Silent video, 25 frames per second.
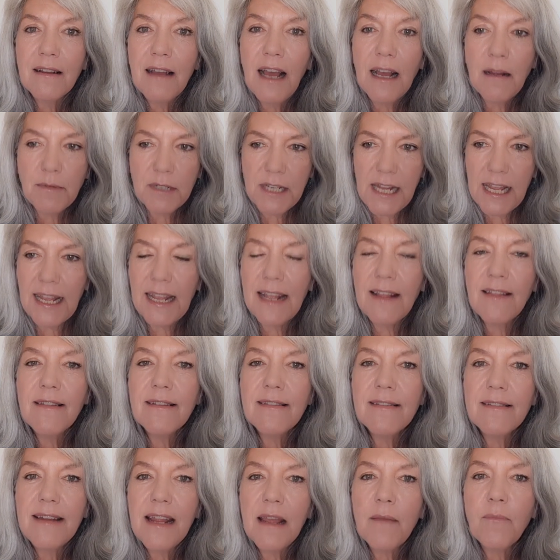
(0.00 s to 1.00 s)
I'm taking
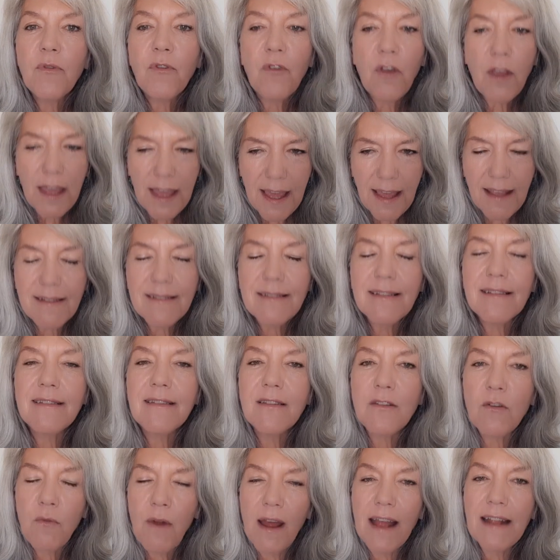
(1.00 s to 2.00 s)
this step. So yes, it's
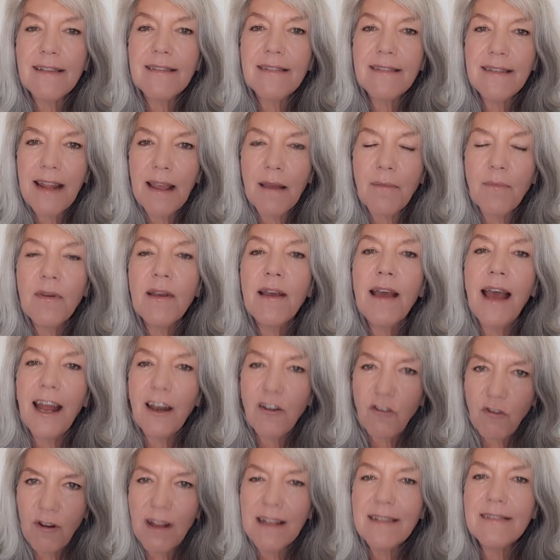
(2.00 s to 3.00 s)
the right step. I
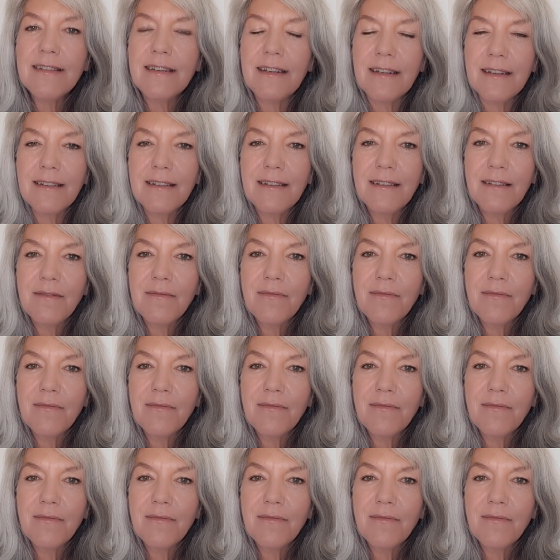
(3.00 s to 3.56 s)
trust it.